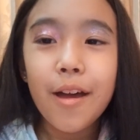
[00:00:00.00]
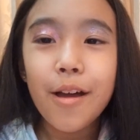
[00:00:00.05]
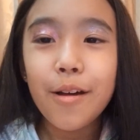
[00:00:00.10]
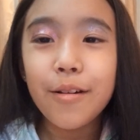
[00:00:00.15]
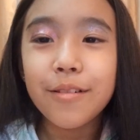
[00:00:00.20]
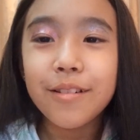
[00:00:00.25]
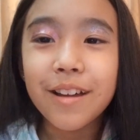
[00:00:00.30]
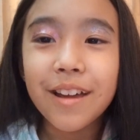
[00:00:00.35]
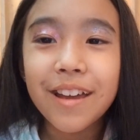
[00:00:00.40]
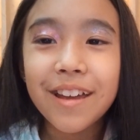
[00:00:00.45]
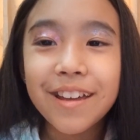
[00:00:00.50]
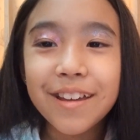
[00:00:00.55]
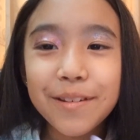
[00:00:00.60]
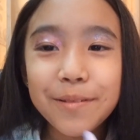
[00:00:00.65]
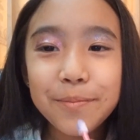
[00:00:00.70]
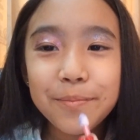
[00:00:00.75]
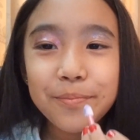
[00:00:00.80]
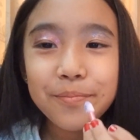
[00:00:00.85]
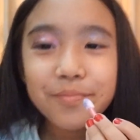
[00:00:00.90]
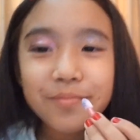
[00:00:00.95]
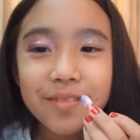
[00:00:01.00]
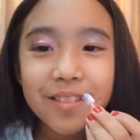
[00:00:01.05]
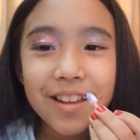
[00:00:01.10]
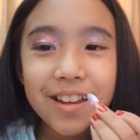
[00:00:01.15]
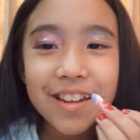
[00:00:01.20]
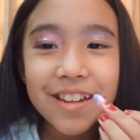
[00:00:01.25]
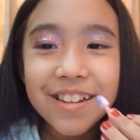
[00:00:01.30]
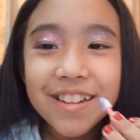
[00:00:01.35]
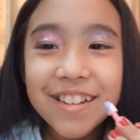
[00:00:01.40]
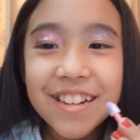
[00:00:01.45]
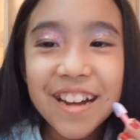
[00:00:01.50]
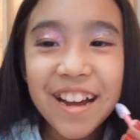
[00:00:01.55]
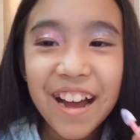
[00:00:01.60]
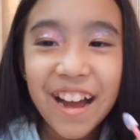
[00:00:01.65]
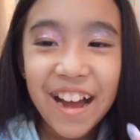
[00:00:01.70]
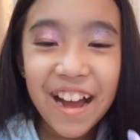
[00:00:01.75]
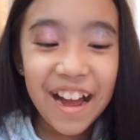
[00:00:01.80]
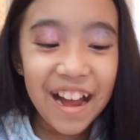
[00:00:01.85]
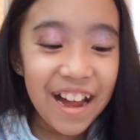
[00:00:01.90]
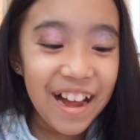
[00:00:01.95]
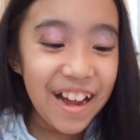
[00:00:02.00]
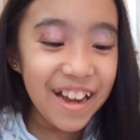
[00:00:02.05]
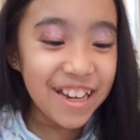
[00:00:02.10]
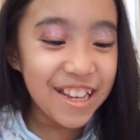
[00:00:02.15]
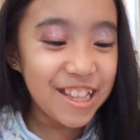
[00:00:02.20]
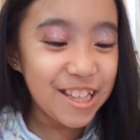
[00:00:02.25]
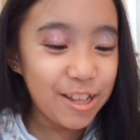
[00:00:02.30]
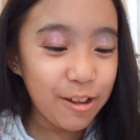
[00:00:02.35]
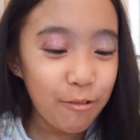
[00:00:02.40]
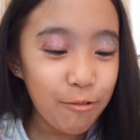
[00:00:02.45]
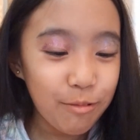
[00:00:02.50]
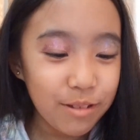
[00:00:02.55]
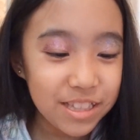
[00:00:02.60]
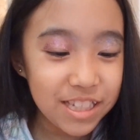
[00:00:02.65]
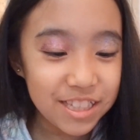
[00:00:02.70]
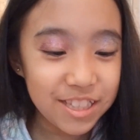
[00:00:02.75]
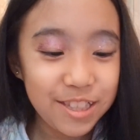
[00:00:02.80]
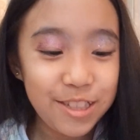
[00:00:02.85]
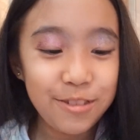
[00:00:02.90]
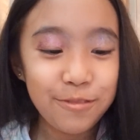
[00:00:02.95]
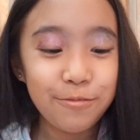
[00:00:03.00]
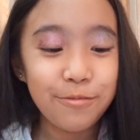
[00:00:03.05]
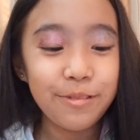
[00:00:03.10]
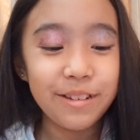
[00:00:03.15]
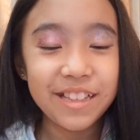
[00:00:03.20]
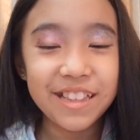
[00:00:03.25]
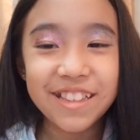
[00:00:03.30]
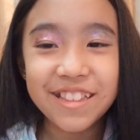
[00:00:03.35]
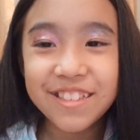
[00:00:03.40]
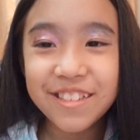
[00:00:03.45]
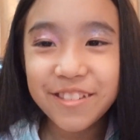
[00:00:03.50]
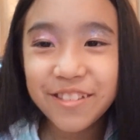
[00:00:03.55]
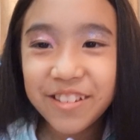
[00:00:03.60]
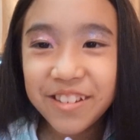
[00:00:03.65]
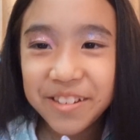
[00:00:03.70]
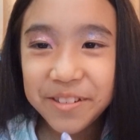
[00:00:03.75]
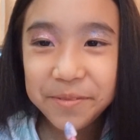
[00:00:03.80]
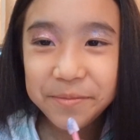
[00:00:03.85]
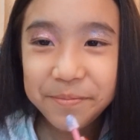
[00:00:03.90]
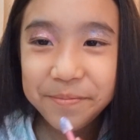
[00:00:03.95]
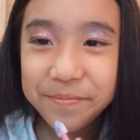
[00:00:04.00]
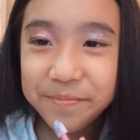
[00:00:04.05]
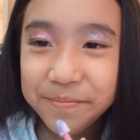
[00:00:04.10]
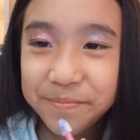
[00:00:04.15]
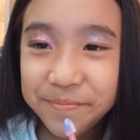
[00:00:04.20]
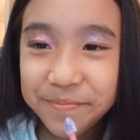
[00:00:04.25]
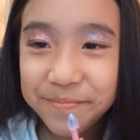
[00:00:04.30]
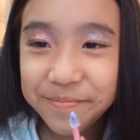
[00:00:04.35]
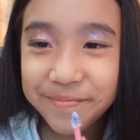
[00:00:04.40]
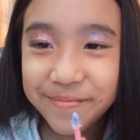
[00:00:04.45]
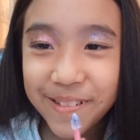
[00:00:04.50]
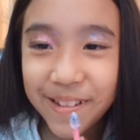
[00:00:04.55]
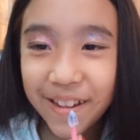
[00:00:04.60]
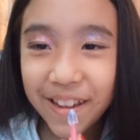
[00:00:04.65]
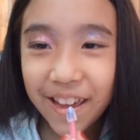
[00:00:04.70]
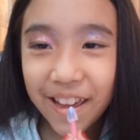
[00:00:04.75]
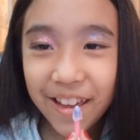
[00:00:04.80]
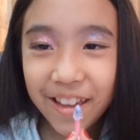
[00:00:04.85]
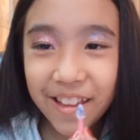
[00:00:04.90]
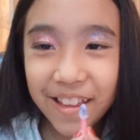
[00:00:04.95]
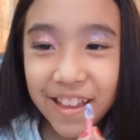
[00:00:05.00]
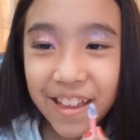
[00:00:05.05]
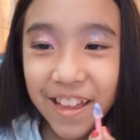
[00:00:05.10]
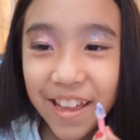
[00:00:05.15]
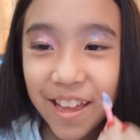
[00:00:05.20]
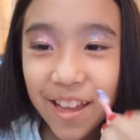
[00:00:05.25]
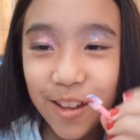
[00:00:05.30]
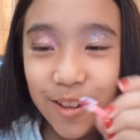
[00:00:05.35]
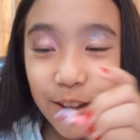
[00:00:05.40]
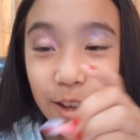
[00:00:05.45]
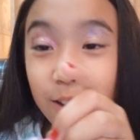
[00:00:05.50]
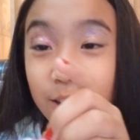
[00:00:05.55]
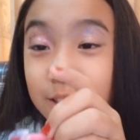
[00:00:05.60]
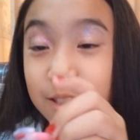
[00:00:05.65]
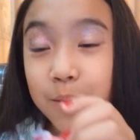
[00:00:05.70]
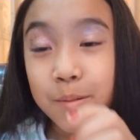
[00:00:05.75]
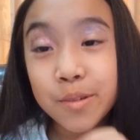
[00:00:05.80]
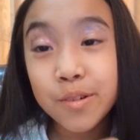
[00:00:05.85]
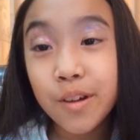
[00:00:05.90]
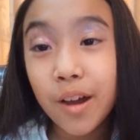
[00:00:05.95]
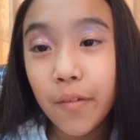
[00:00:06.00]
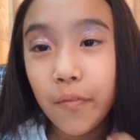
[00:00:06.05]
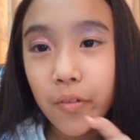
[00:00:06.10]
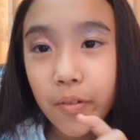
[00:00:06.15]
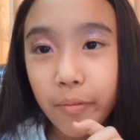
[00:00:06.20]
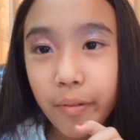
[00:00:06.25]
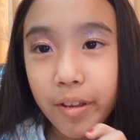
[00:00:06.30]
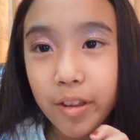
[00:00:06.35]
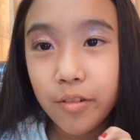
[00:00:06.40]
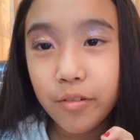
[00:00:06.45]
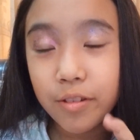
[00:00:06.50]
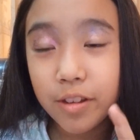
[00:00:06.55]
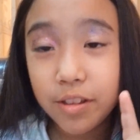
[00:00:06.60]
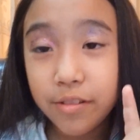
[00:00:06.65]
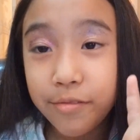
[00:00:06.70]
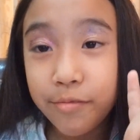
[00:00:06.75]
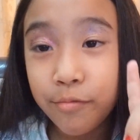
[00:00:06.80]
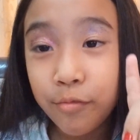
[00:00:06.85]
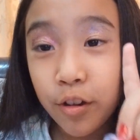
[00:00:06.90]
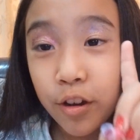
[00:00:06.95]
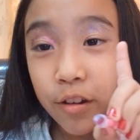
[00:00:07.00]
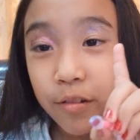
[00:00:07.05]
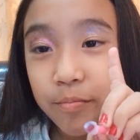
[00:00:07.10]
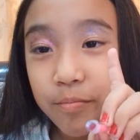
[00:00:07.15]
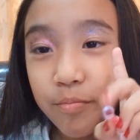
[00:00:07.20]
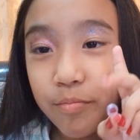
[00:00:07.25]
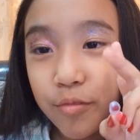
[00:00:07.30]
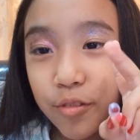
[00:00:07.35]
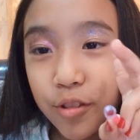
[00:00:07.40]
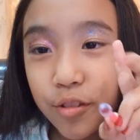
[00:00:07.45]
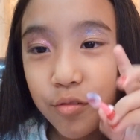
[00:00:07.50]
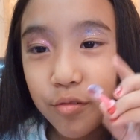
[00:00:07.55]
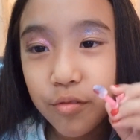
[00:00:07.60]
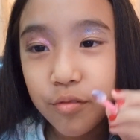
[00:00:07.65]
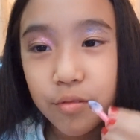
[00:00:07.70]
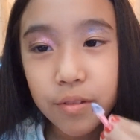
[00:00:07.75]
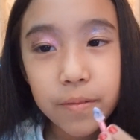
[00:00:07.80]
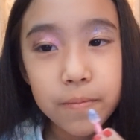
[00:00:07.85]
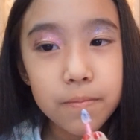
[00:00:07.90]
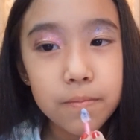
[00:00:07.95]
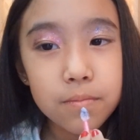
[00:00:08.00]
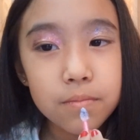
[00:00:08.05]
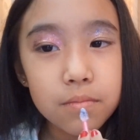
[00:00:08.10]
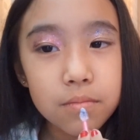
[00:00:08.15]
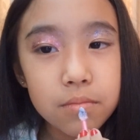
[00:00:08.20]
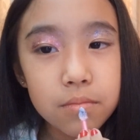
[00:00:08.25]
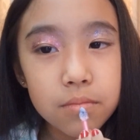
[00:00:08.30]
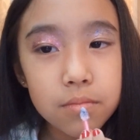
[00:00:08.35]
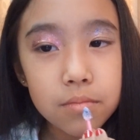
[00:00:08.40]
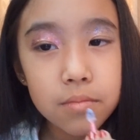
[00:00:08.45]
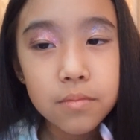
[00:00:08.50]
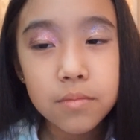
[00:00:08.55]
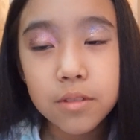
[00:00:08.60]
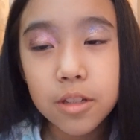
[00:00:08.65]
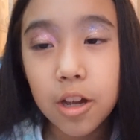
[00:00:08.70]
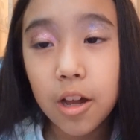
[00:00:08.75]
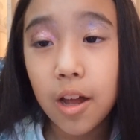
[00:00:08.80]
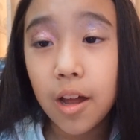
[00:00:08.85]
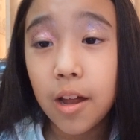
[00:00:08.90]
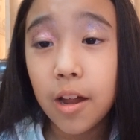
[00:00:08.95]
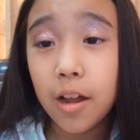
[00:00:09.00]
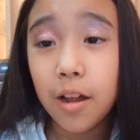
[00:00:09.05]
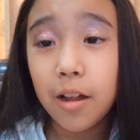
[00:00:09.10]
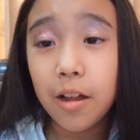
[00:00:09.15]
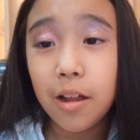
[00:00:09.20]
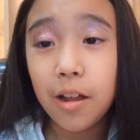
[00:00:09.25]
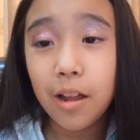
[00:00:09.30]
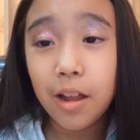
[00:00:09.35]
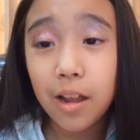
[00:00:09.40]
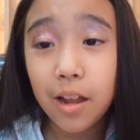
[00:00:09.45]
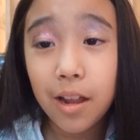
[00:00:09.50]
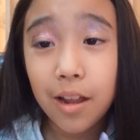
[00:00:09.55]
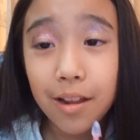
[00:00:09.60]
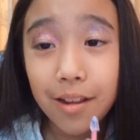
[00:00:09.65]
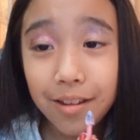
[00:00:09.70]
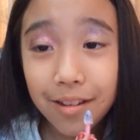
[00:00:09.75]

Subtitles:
Okay. I don't want to do it. Okay. You have to subscribe if I do this. 1, 2, 3. Nah.